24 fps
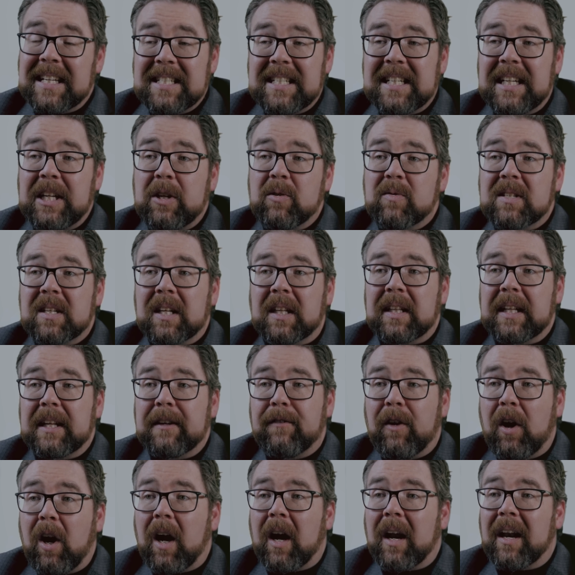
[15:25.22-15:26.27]
continues to
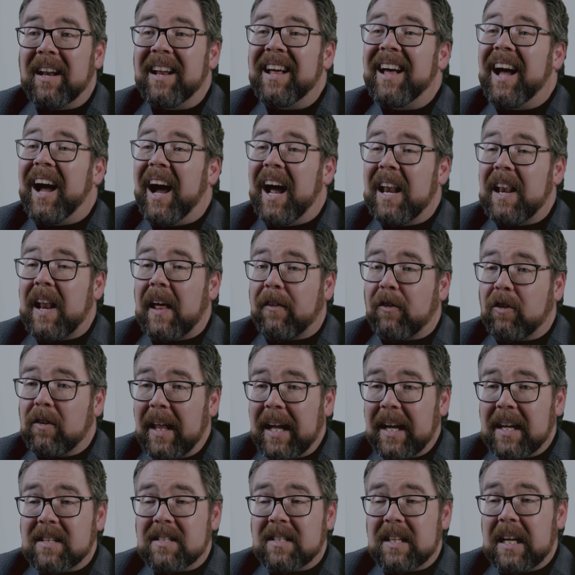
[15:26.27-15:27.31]
live on, another
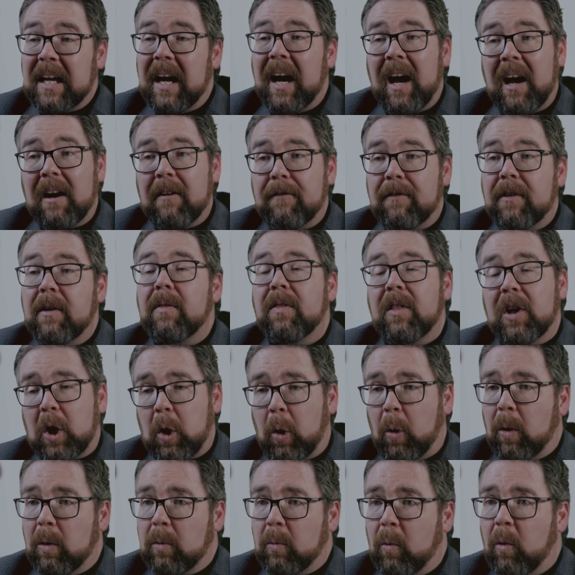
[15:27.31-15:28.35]
legacy of the
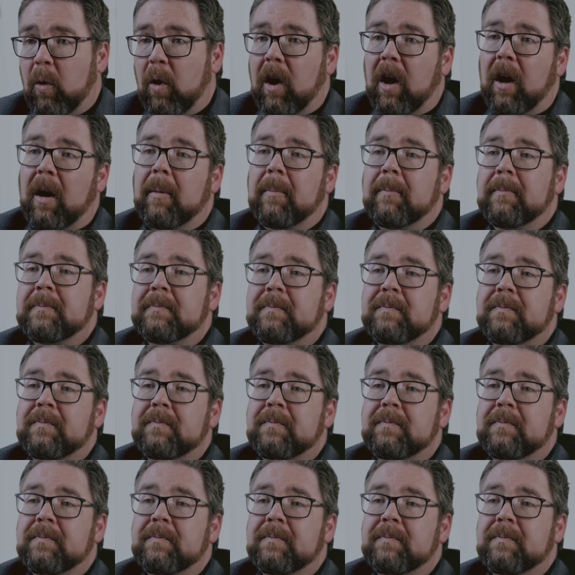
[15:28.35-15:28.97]
Cold War.